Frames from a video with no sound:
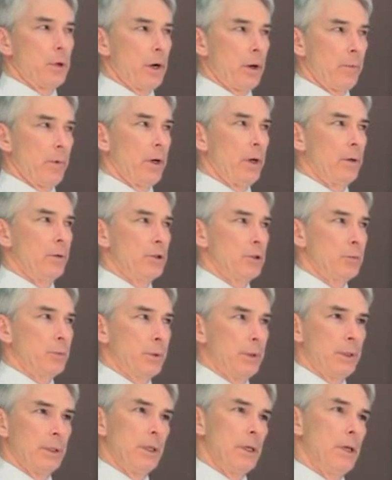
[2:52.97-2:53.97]
primarily
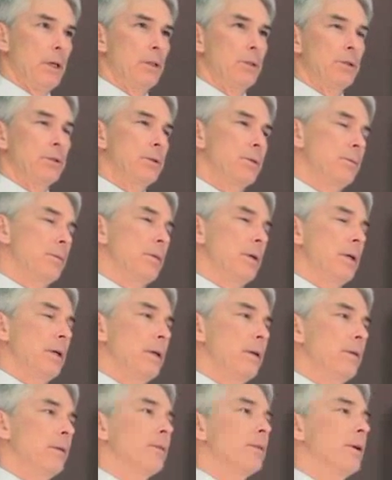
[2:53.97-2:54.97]
just because
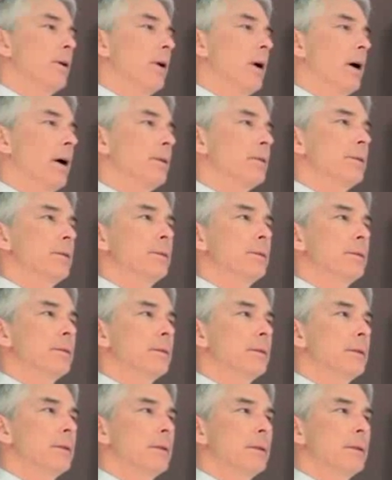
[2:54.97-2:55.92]
they're not